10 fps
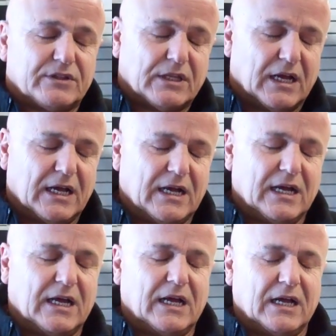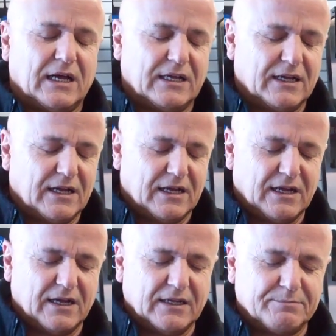
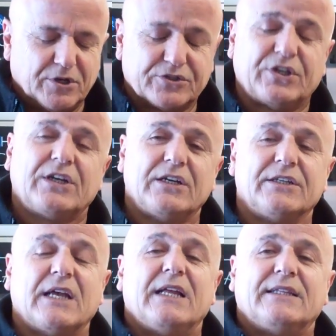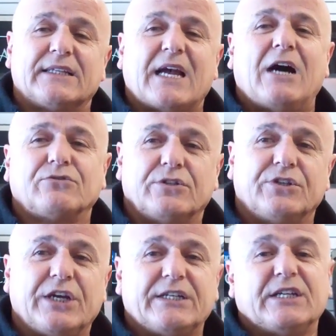particulate that out in
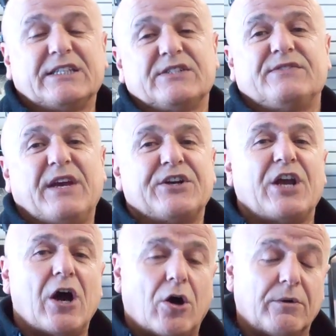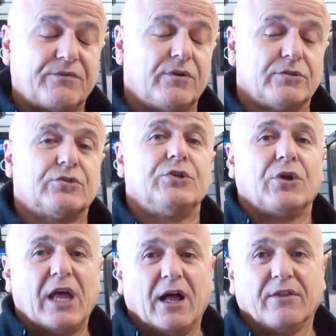the air that is very harmful to your
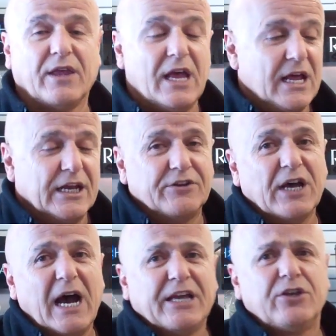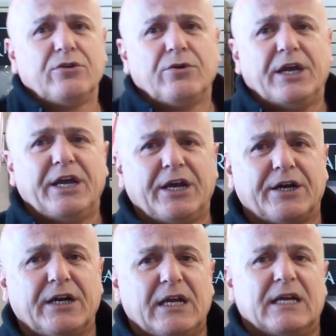health. Now, the
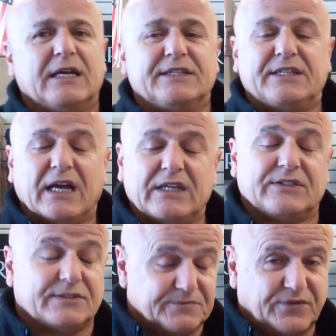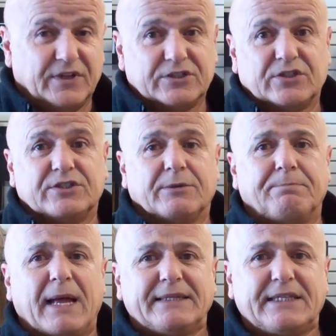IQAir, it does filter the
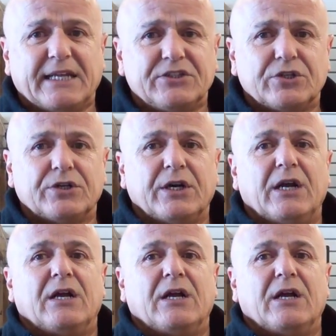pet dander,